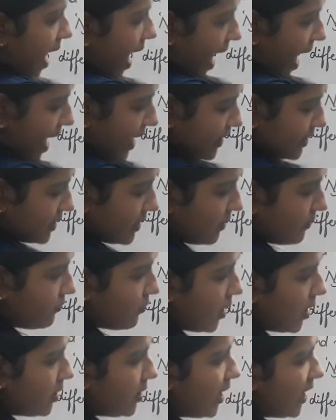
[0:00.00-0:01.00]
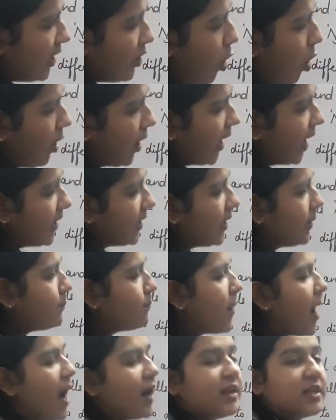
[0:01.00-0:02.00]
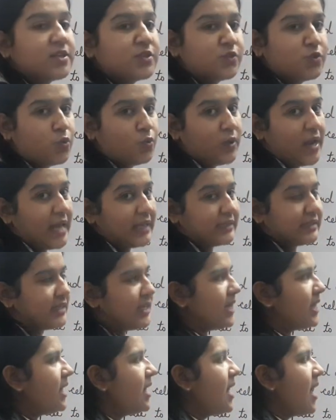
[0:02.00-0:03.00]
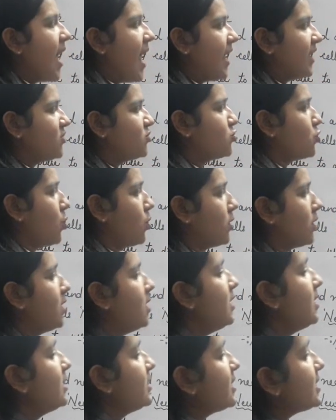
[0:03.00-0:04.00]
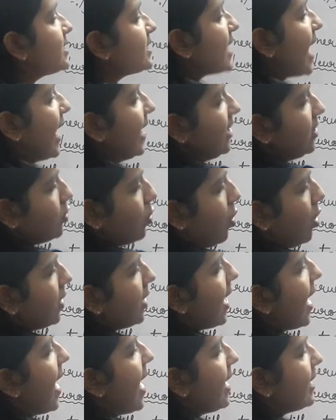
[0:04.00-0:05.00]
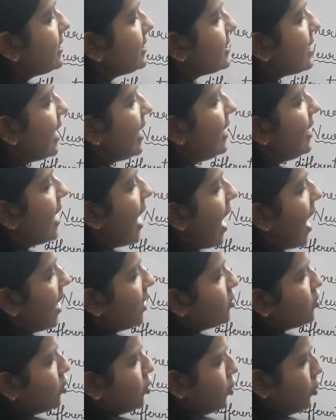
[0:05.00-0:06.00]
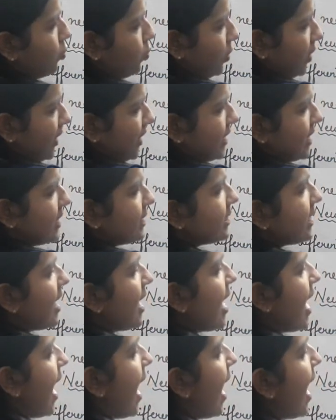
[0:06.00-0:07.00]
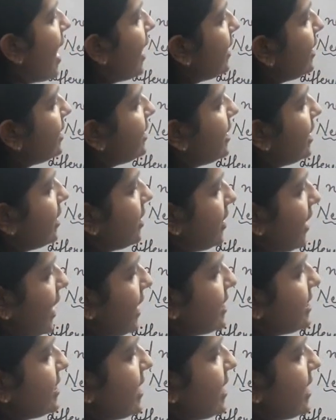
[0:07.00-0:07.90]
and the one elongated part is known as the axon. The cyton has a large nucleus and the rays